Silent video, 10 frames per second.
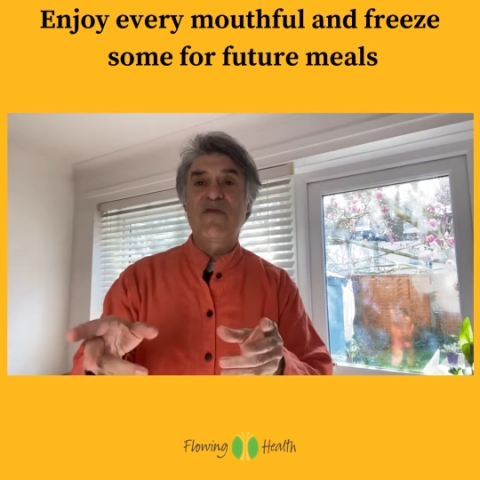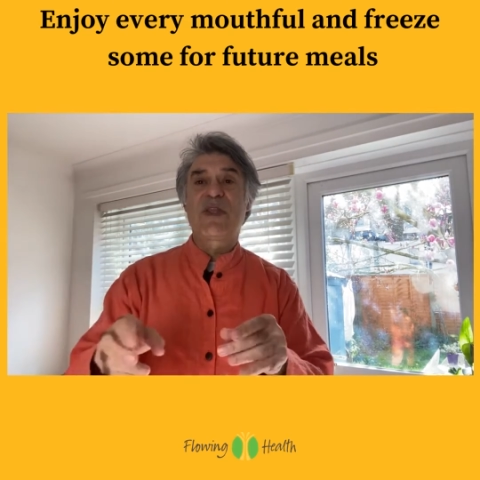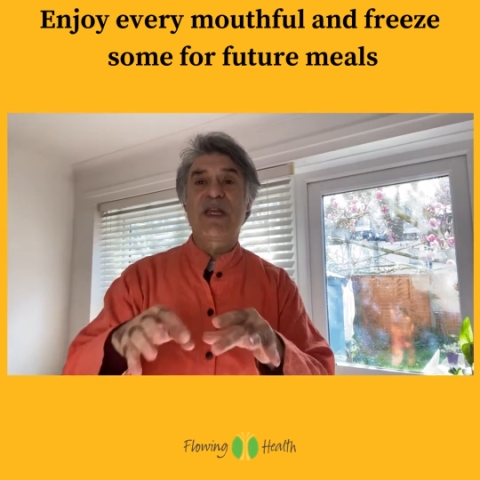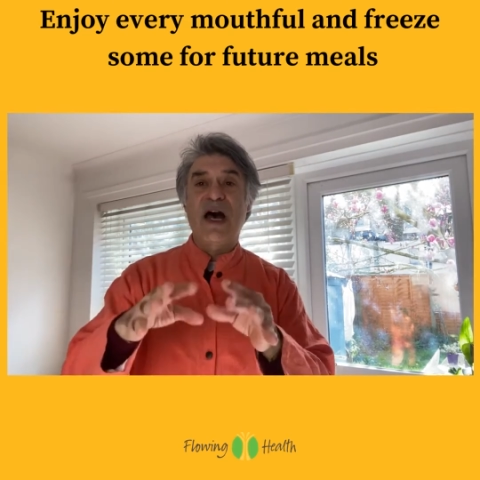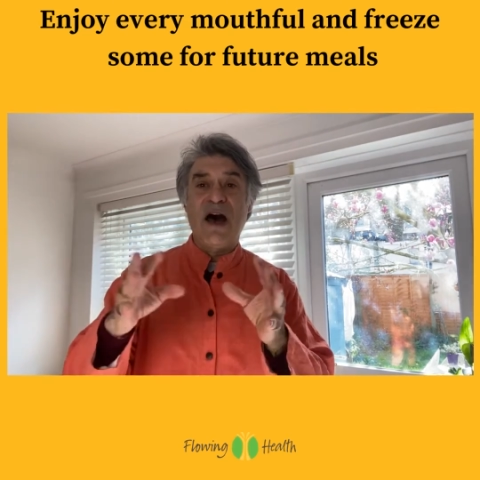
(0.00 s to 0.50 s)

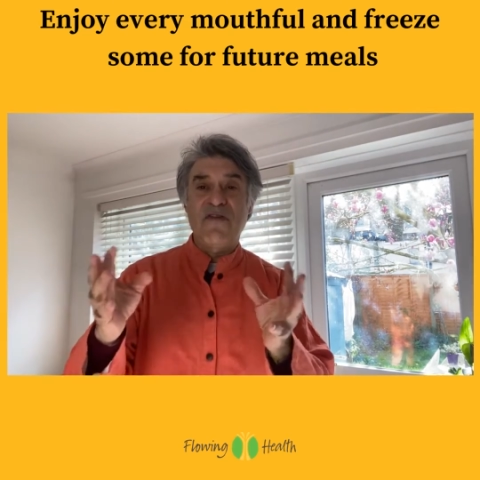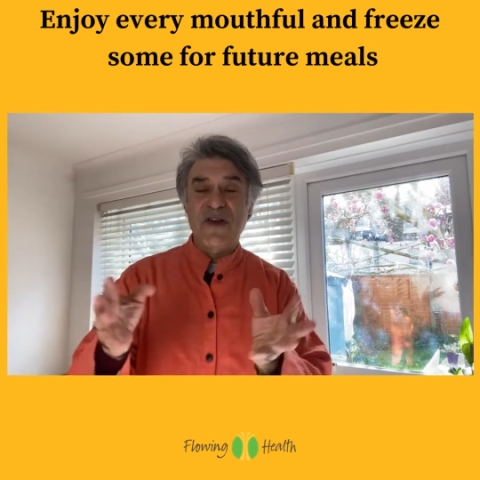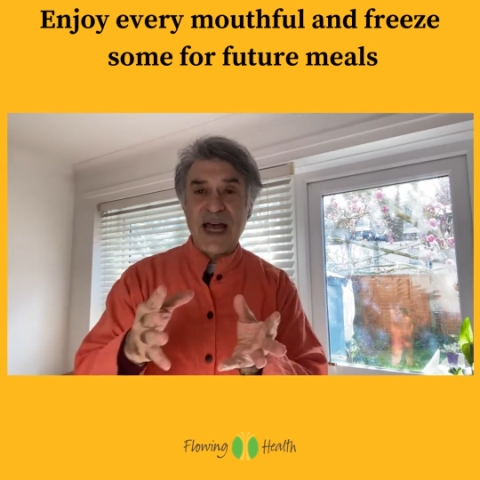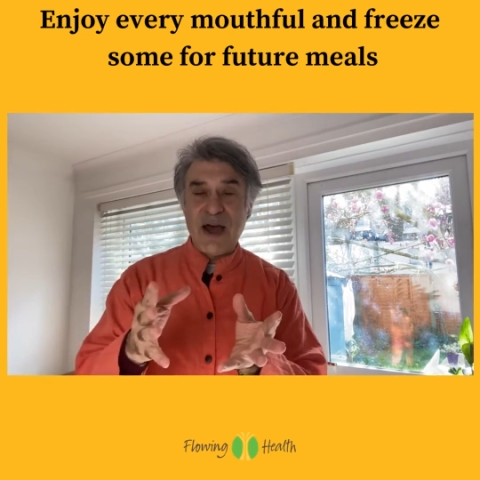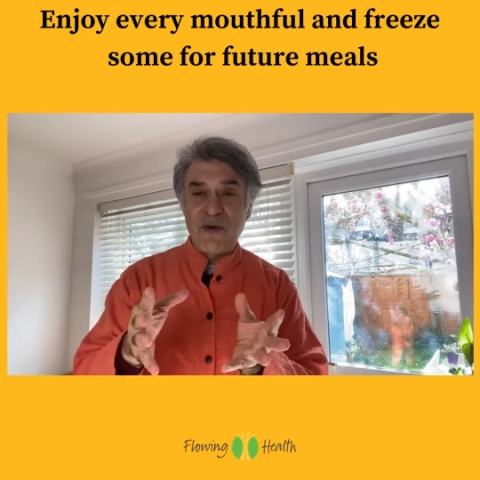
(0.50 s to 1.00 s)
within half
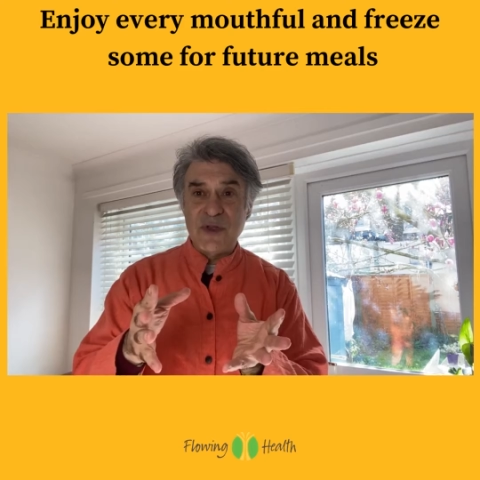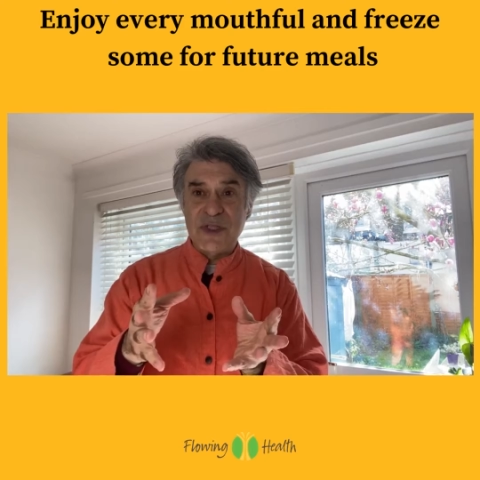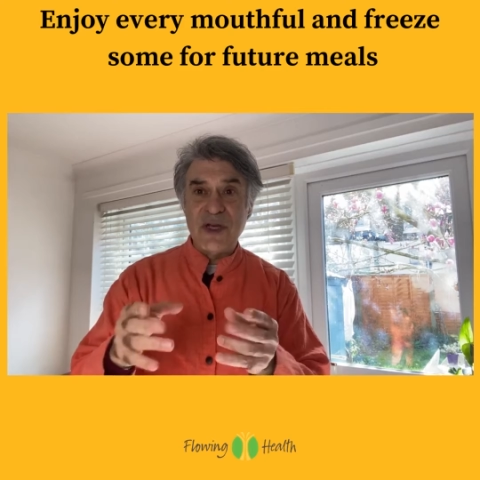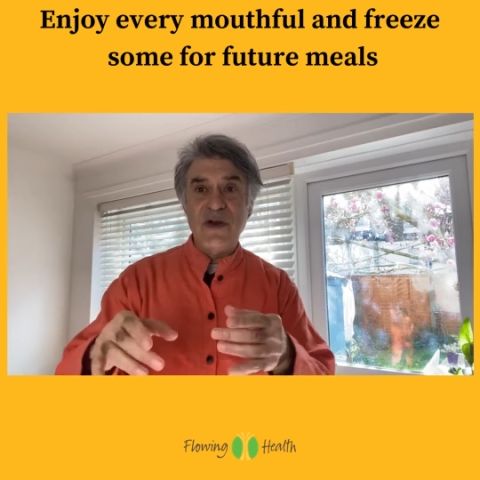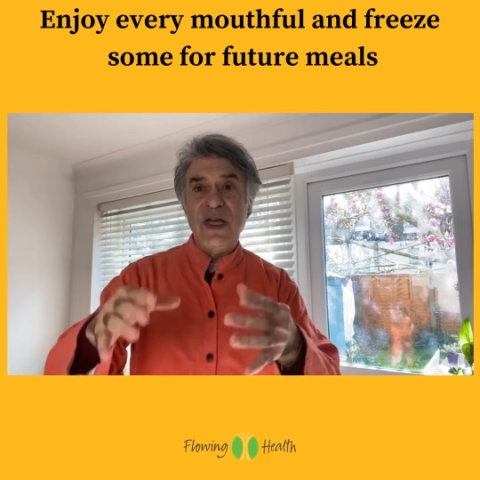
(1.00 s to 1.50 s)
an hour or
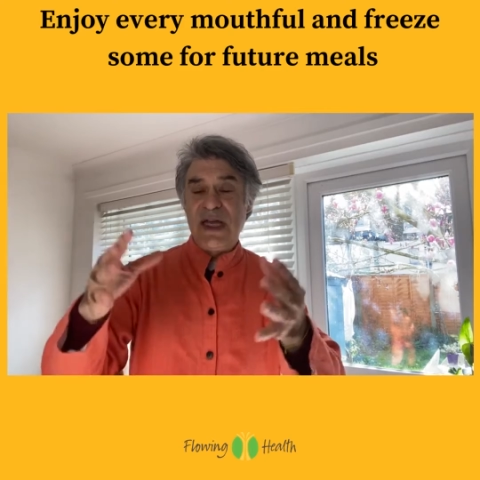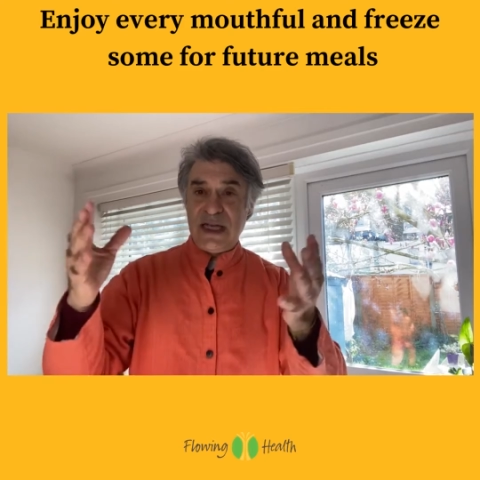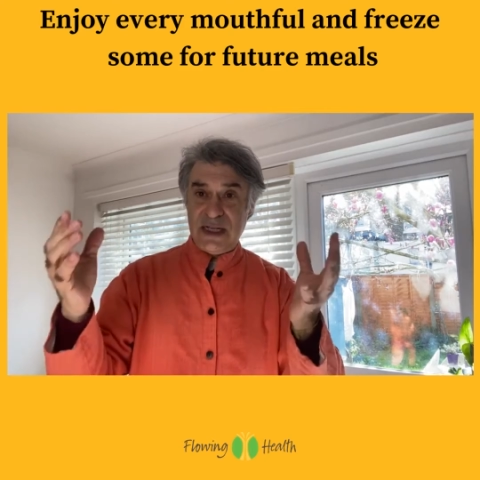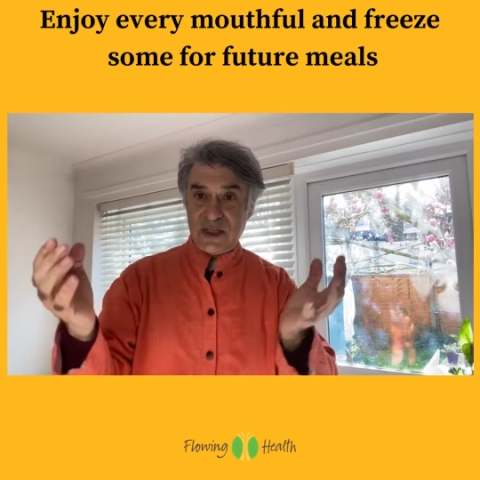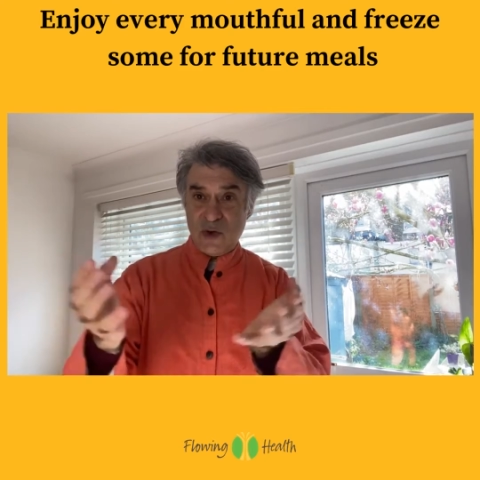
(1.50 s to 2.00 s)
so.
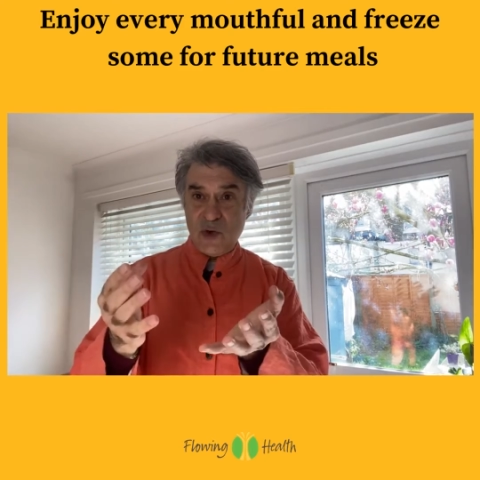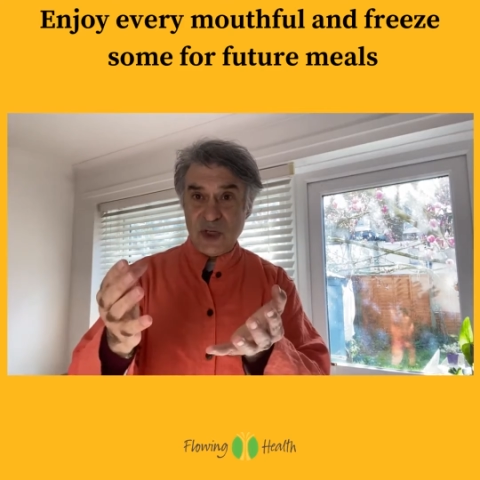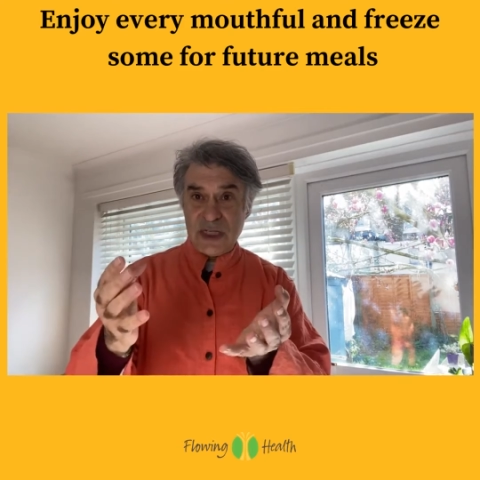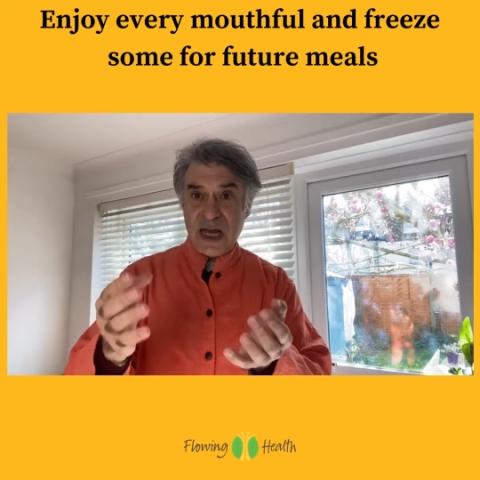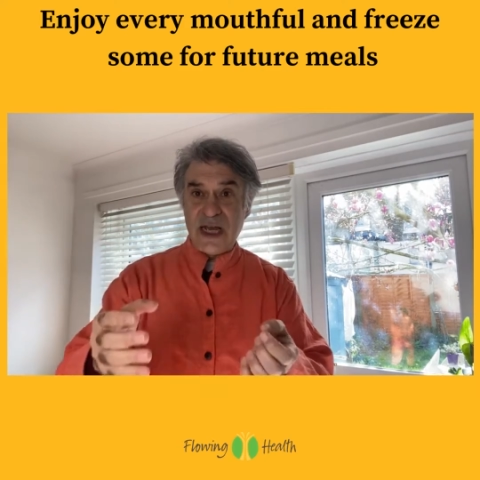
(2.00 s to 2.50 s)
It's all
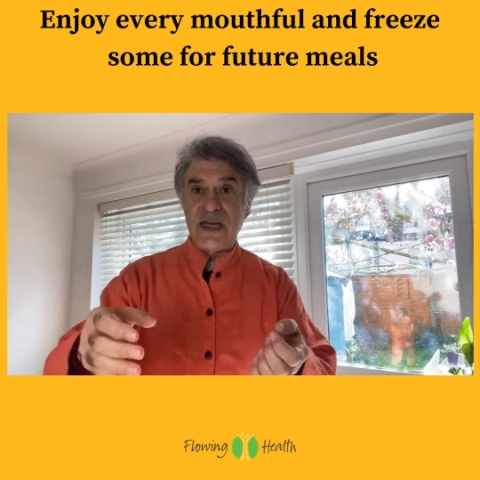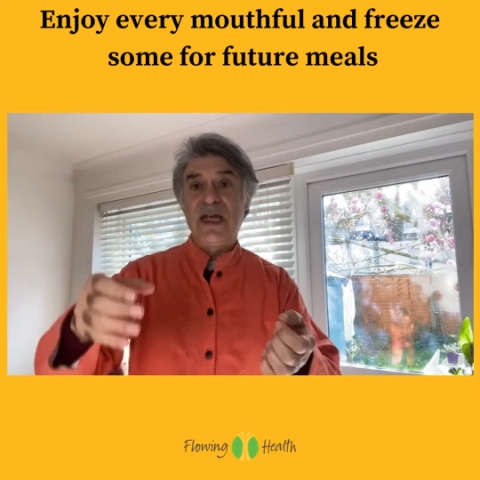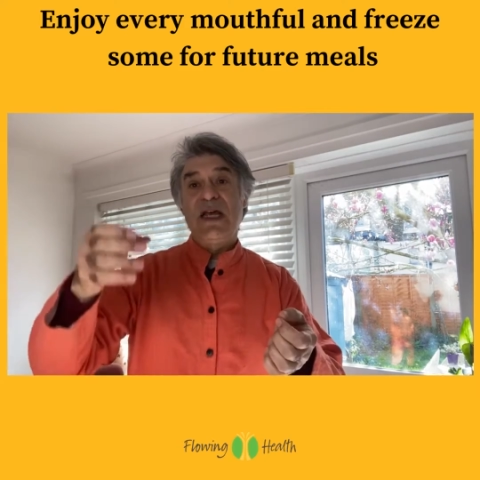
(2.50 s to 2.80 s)
done.